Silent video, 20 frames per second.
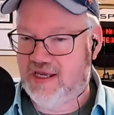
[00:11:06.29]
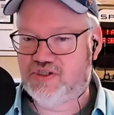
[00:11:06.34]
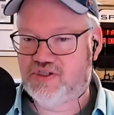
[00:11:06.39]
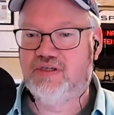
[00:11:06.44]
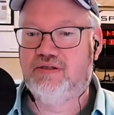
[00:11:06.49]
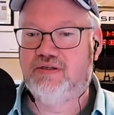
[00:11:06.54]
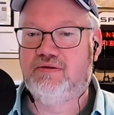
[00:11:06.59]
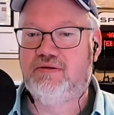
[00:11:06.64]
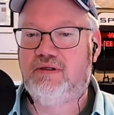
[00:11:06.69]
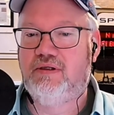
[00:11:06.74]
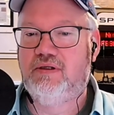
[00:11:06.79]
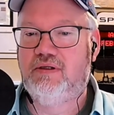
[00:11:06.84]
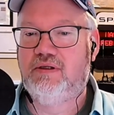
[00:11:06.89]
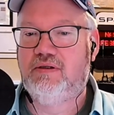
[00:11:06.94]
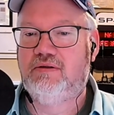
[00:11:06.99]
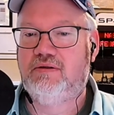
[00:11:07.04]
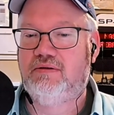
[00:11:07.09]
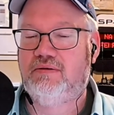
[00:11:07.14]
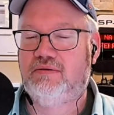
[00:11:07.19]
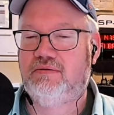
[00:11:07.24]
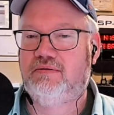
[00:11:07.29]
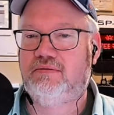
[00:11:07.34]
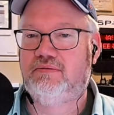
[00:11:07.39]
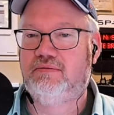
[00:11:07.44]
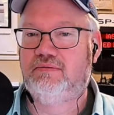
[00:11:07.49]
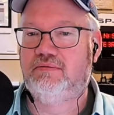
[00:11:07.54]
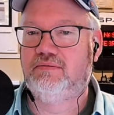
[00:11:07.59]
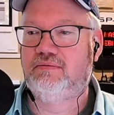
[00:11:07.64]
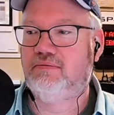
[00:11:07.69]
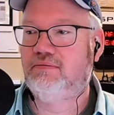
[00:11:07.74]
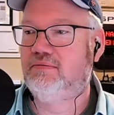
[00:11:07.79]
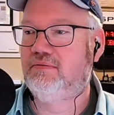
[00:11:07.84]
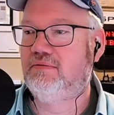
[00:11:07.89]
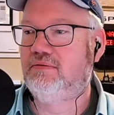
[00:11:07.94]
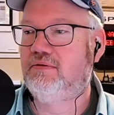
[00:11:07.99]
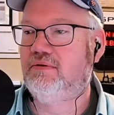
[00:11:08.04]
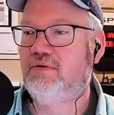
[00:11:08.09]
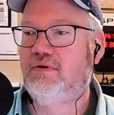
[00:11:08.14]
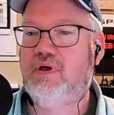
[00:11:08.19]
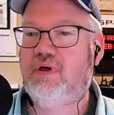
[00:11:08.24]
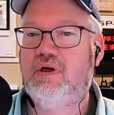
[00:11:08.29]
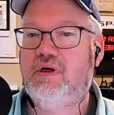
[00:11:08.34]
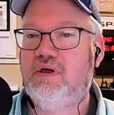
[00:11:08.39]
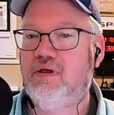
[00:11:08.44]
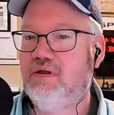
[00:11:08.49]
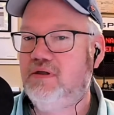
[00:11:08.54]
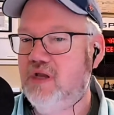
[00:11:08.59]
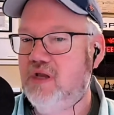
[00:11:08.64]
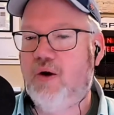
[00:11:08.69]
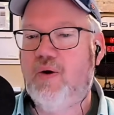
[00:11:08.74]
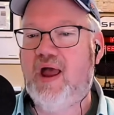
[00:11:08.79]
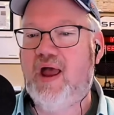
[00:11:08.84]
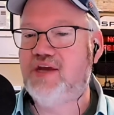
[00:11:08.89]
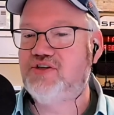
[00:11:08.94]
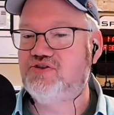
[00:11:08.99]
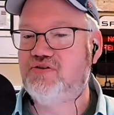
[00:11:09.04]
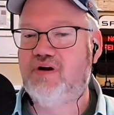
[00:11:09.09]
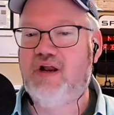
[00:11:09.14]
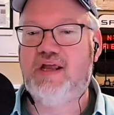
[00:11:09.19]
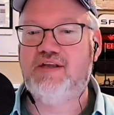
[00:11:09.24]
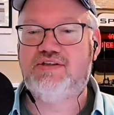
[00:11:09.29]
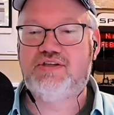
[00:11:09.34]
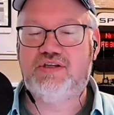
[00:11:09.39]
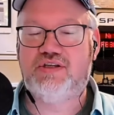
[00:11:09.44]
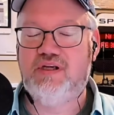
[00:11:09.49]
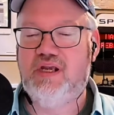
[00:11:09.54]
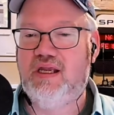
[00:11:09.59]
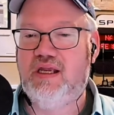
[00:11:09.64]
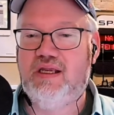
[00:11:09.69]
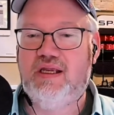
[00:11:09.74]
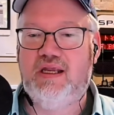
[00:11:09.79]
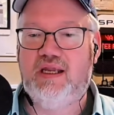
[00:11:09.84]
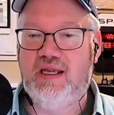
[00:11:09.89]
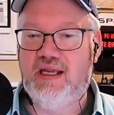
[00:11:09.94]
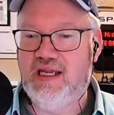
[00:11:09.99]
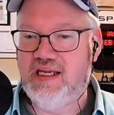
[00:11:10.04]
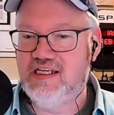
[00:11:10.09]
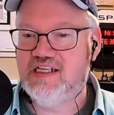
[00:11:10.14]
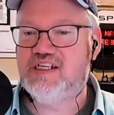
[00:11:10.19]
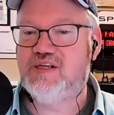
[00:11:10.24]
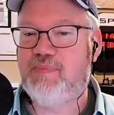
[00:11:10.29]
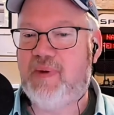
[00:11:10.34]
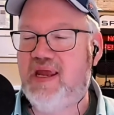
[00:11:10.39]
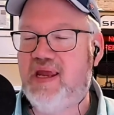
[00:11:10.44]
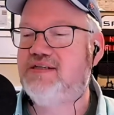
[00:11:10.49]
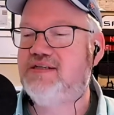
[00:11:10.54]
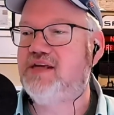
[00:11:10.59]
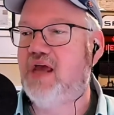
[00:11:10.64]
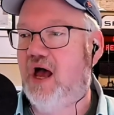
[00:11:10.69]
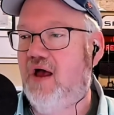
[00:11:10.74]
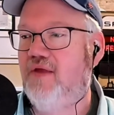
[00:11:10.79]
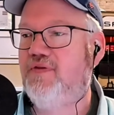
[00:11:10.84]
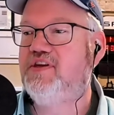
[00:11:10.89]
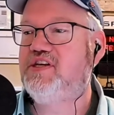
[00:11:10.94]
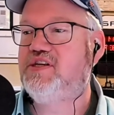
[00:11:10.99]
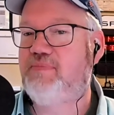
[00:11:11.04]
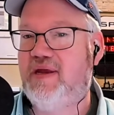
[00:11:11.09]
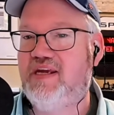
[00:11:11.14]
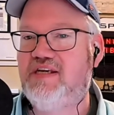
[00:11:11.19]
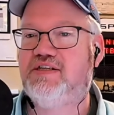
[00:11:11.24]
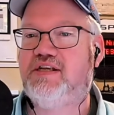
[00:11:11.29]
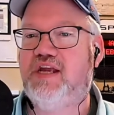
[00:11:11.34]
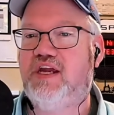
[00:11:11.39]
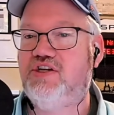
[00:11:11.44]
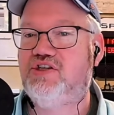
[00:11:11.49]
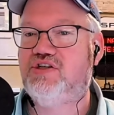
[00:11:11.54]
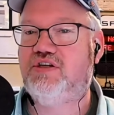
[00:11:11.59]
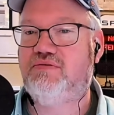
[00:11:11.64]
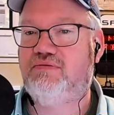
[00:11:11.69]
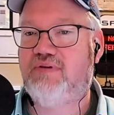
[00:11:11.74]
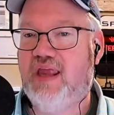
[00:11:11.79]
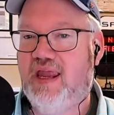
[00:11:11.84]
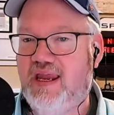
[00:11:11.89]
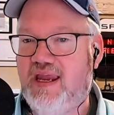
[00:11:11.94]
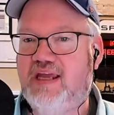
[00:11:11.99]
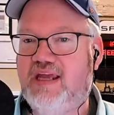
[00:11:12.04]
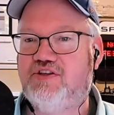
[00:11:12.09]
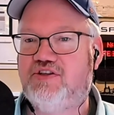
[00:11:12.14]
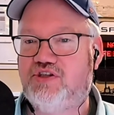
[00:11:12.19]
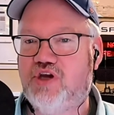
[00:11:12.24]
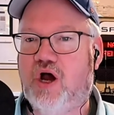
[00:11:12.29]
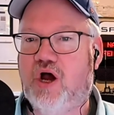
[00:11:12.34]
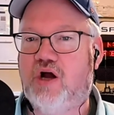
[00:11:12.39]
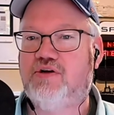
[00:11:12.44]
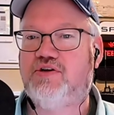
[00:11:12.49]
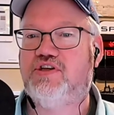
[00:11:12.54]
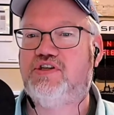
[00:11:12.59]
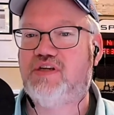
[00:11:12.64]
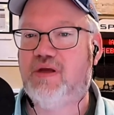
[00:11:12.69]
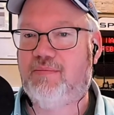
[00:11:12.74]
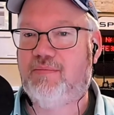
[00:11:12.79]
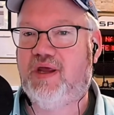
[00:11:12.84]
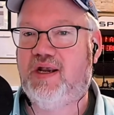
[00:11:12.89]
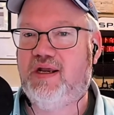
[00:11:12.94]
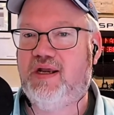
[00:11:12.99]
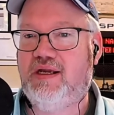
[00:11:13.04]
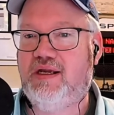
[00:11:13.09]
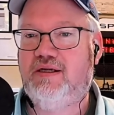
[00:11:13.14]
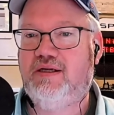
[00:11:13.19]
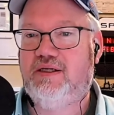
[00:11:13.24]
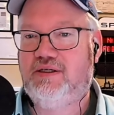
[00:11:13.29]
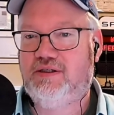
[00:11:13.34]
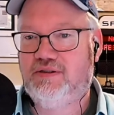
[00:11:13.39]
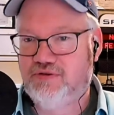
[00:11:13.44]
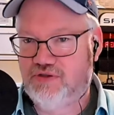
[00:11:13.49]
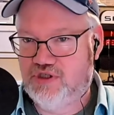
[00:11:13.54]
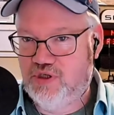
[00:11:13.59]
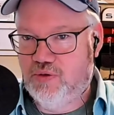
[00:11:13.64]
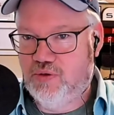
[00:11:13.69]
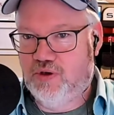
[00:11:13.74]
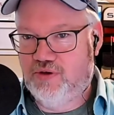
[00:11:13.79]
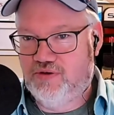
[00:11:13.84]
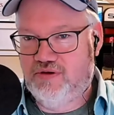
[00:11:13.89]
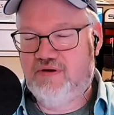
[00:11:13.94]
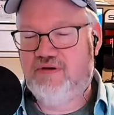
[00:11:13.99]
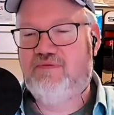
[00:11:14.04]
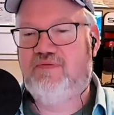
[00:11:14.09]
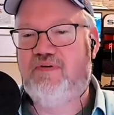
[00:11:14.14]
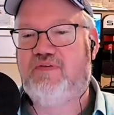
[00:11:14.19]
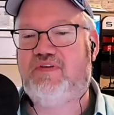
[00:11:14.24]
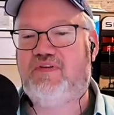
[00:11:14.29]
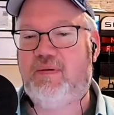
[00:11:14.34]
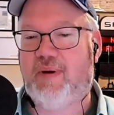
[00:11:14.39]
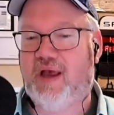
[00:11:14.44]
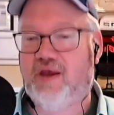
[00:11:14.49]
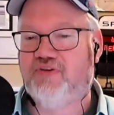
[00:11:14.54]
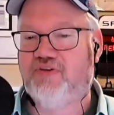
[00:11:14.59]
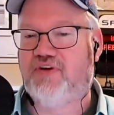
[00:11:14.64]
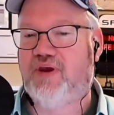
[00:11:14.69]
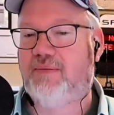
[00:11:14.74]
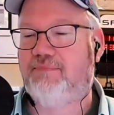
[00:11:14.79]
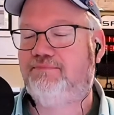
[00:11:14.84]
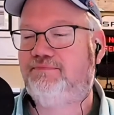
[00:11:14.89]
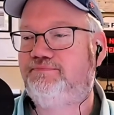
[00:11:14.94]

astronauts that are in their homes. No, astronauts. No, astronauts in space? in space on the space station, they get to talk to somebody 250 miles up.